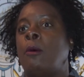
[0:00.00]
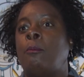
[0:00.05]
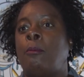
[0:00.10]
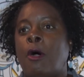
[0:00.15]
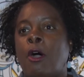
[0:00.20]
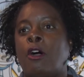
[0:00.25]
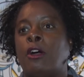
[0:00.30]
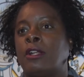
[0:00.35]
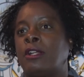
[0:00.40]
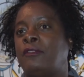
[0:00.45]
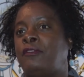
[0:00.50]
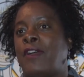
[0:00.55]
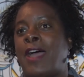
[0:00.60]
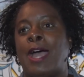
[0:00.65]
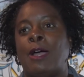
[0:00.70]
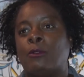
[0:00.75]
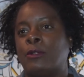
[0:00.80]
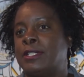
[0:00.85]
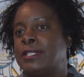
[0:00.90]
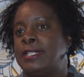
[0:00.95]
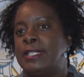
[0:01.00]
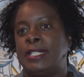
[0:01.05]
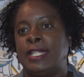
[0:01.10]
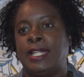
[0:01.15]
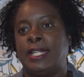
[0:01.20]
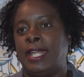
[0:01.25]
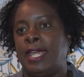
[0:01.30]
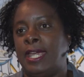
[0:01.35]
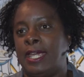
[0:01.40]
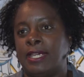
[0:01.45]
part of our D
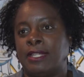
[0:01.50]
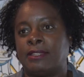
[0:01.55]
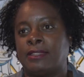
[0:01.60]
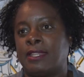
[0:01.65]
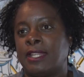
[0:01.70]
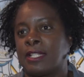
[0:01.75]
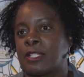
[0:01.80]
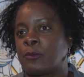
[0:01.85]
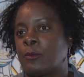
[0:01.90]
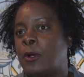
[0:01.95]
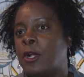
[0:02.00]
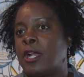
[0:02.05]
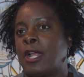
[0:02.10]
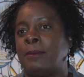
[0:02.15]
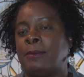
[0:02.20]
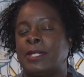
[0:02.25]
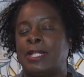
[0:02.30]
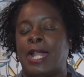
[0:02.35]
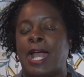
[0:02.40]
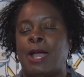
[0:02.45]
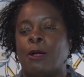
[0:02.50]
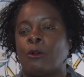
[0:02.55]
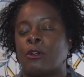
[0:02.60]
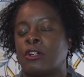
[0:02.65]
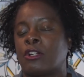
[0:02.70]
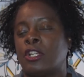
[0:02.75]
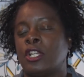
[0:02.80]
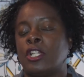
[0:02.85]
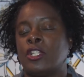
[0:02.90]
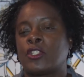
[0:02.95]
N A. That's part, I mean,
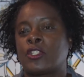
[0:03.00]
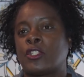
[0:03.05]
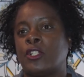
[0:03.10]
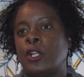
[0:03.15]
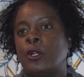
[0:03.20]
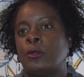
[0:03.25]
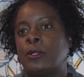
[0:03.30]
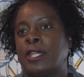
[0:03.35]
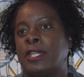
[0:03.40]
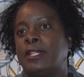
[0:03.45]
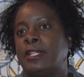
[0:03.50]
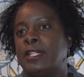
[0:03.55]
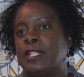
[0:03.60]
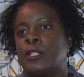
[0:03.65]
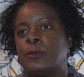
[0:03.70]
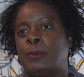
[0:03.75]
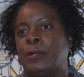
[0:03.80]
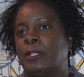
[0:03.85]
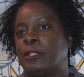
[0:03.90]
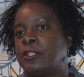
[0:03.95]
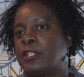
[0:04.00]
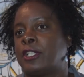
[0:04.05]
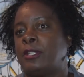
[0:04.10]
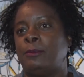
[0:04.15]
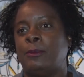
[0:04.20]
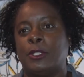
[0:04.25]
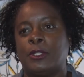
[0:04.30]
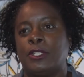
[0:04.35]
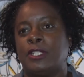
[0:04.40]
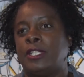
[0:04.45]
our slogan is building
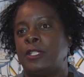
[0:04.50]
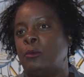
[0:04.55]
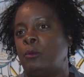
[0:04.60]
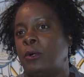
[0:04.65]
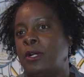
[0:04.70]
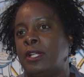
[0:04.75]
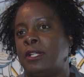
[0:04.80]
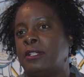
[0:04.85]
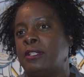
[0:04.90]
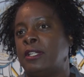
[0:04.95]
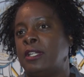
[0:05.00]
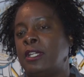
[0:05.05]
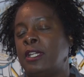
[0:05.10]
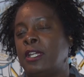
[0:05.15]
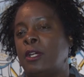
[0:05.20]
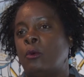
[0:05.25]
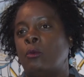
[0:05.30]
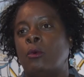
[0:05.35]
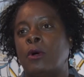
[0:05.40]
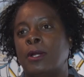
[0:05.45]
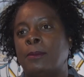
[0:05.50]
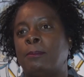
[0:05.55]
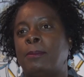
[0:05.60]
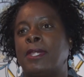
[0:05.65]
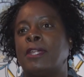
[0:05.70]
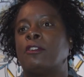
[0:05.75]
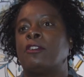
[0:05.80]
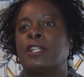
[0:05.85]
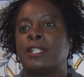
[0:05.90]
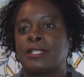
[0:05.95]
community one, one
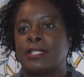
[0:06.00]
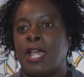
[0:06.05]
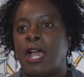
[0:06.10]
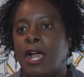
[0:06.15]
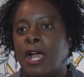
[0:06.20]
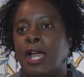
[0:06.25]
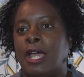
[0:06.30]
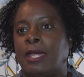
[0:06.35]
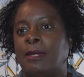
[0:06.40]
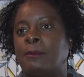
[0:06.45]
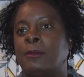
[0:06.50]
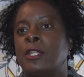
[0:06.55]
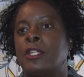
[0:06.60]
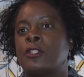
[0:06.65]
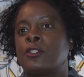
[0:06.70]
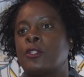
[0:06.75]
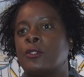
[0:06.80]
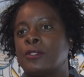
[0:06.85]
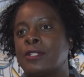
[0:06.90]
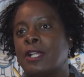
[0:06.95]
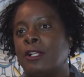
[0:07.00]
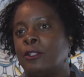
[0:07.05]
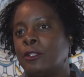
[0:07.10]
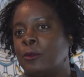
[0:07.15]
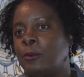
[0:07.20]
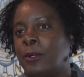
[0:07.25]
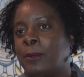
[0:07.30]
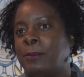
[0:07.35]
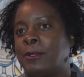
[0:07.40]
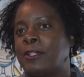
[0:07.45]
beer at a time. So it's not
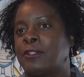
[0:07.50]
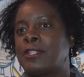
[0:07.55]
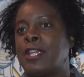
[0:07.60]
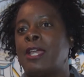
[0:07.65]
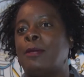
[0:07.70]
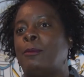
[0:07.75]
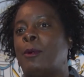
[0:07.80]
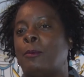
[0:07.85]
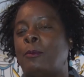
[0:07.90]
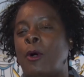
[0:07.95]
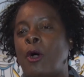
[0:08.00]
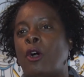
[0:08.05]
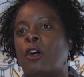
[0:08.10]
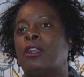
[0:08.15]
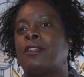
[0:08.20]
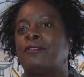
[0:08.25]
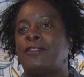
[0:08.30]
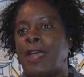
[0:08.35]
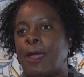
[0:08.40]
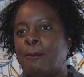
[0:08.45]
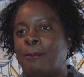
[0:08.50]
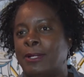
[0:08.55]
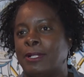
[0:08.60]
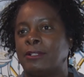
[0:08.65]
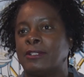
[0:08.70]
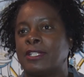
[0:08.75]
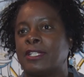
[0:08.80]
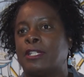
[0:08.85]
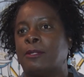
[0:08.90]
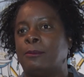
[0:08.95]
only one beer at a time, but part of that
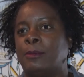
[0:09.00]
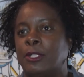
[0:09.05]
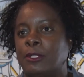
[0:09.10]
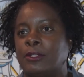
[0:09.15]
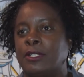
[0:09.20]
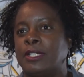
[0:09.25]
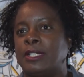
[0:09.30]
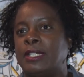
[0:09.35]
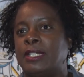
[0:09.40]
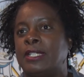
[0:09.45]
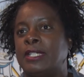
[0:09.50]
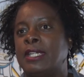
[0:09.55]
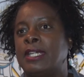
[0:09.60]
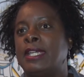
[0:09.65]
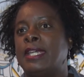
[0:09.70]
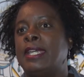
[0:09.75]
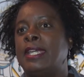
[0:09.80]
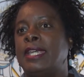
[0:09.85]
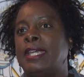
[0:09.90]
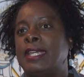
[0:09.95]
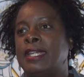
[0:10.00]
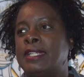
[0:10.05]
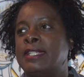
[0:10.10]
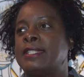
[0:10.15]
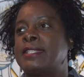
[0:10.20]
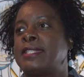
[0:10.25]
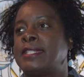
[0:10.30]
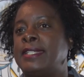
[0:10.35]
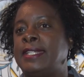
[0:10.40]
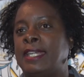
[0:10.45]
building community
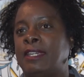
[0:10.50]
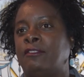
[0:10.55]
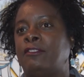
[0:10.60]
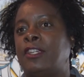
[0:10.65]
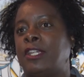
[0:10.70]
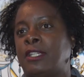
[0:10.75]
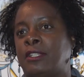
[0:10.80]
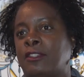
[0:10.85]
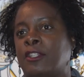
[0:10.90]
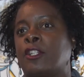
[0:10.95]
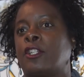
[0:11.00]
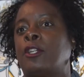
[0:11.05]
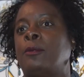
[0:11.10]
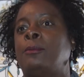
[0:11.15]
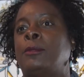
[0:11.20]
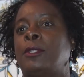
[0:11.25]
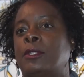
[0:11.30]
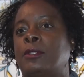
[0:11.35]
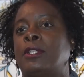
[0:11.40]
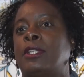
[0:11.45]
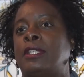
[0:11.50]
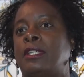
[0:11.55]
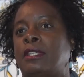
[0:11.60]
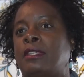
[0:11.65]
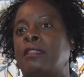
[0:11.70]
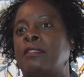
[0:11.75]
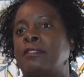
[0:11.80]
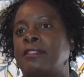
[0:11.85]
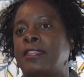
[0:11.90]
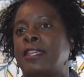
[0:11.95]
is giving the
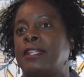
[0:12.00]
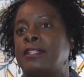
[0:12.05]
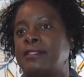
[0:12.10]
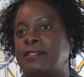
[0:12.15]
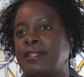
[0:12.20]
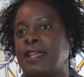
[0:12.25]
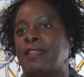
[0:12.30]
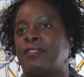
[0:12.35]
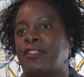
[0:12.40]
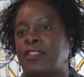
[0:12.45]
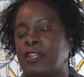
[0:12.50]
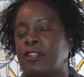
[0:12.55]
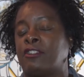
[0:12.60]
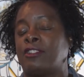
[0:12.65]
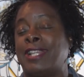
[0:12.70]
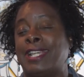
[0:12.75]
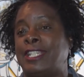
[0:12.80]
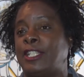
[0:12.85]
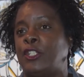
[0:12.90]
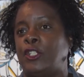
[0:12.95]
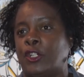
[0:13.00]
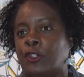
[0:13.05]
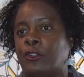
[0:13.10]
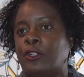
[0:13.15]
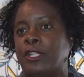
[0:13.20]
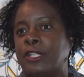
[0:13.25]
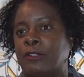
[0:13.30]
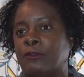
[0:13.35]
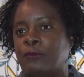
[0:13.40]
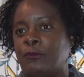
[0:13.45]
community things that they're like
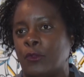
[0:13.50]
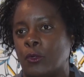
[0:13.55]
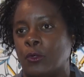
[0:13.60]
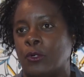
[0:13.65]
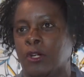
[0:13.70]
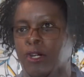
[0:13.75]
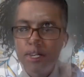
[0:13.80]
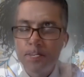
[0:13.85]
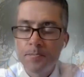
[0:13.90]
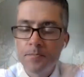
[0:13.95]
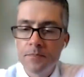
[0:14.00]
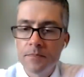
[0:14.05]
yearning for.